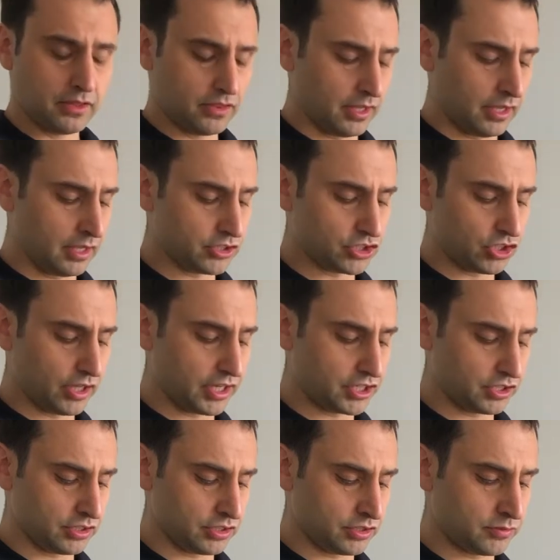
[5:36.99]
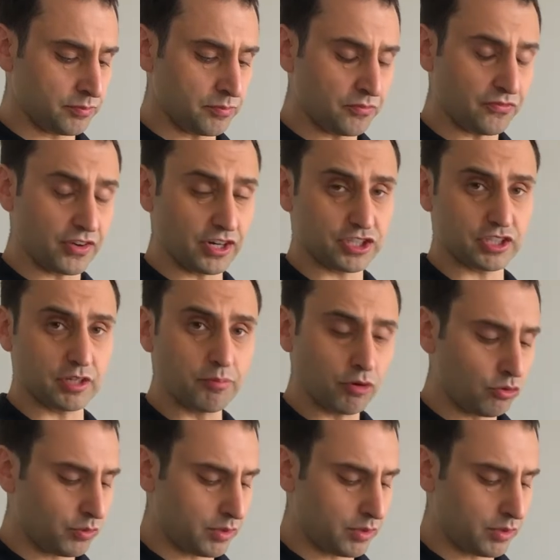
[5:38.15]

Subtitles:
The installation's very simple.